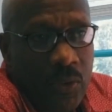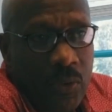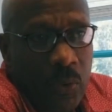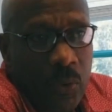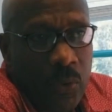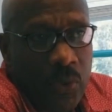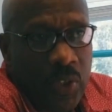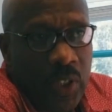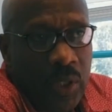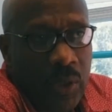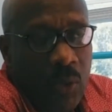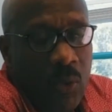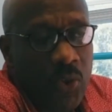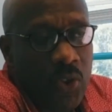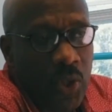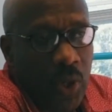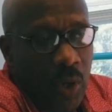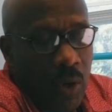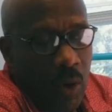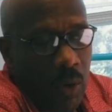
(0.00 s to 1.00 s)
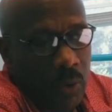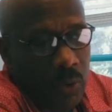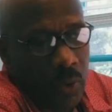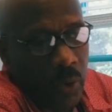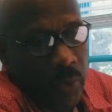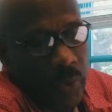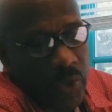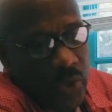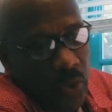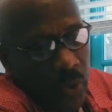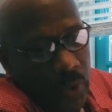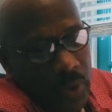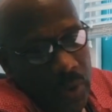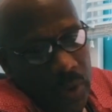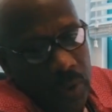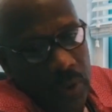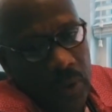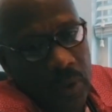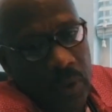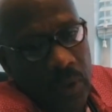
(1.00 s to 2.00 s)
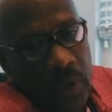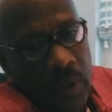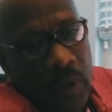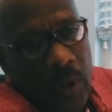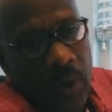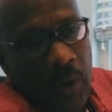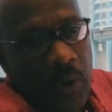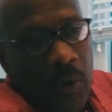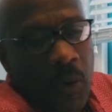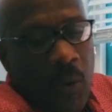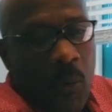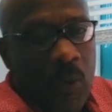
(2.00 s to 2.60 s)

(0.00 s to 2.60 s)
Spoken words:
St. Lucia or to the resort was a